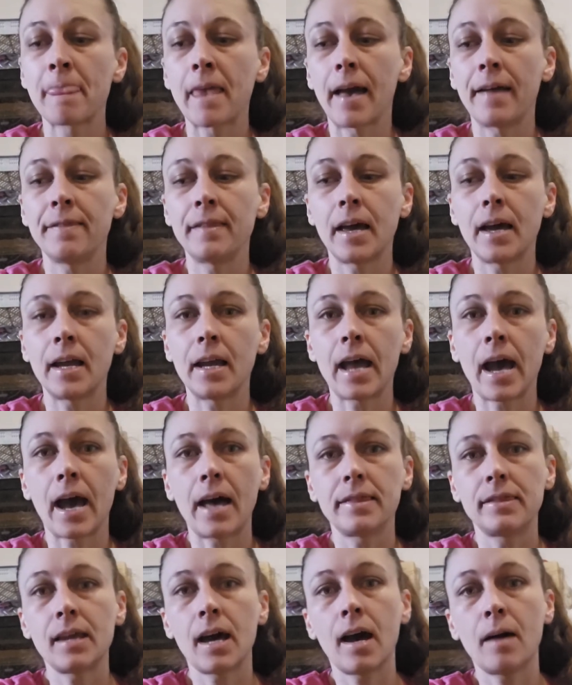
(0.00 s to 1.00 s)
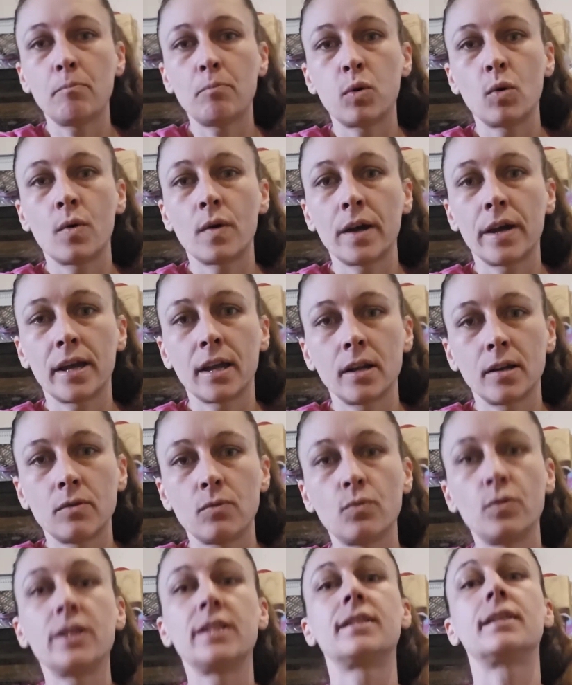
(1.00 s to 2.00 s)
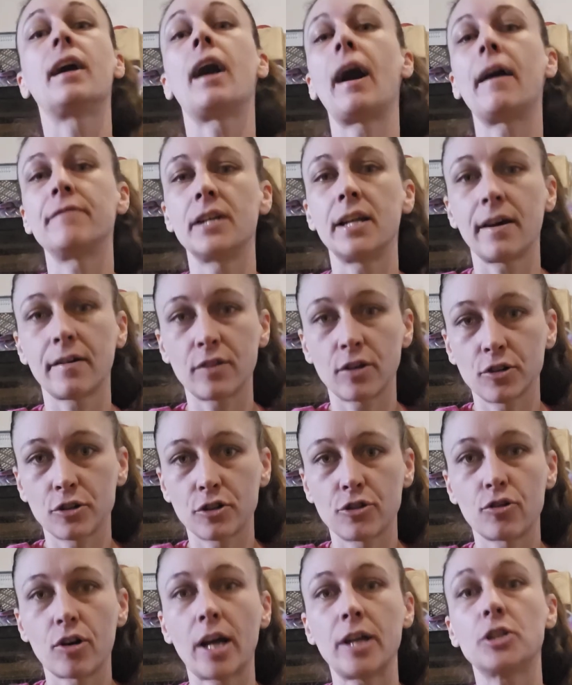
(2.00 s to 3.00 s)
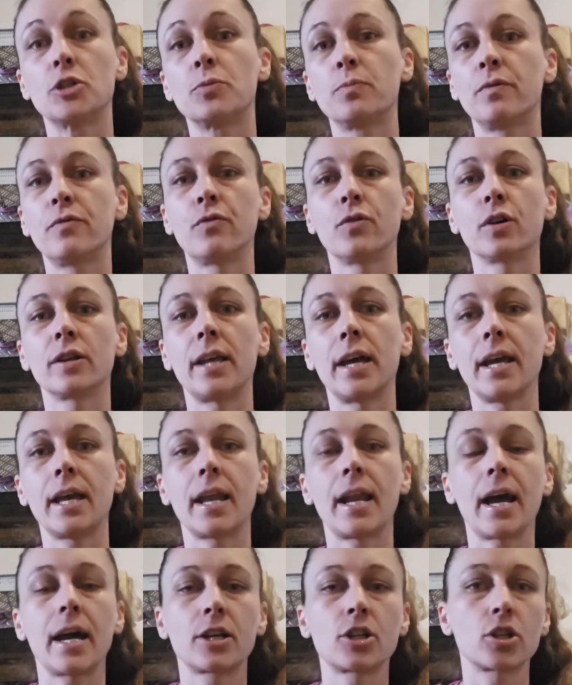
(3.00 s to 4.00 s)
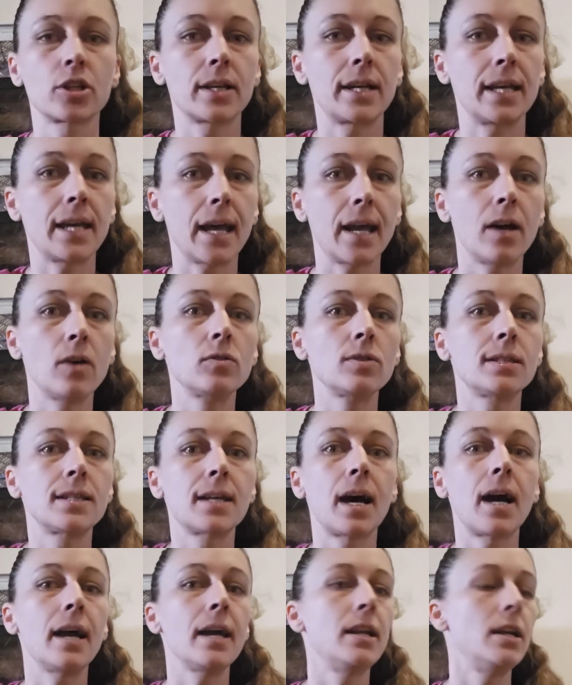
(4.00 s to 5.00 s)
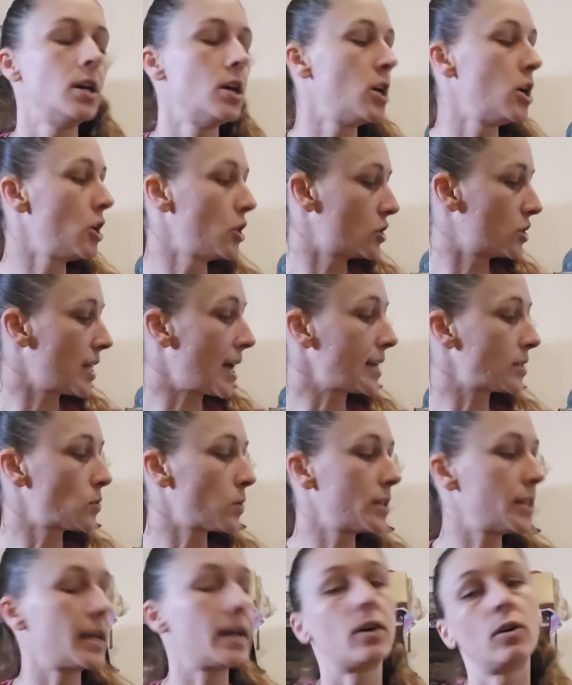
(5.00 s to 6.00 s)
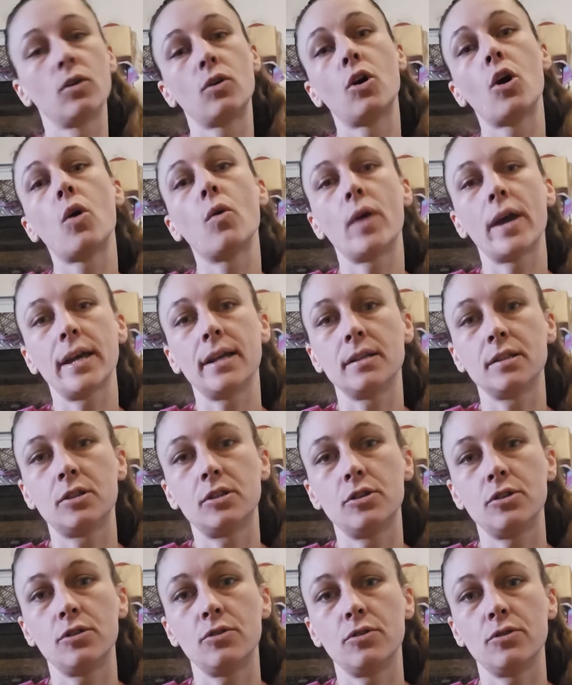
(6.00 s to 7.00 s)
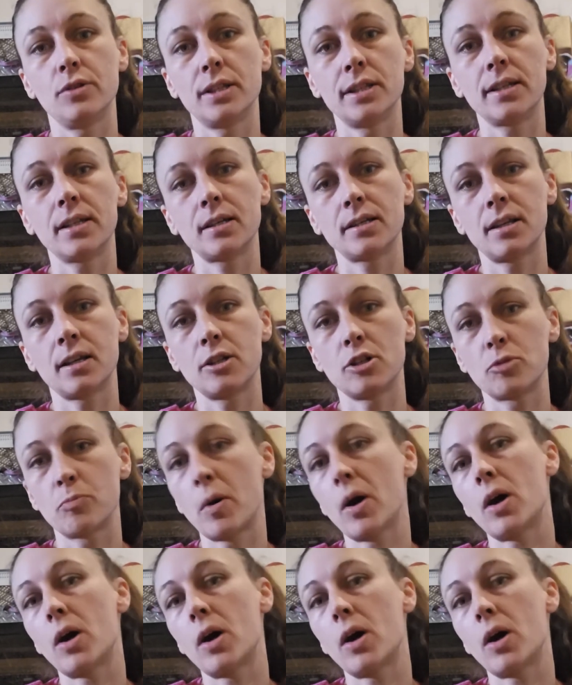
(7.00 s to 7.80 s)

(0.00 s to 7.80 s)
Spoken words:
And then at that point we still have another stretch before they can actually get outside, so that's when they all go into 6-inch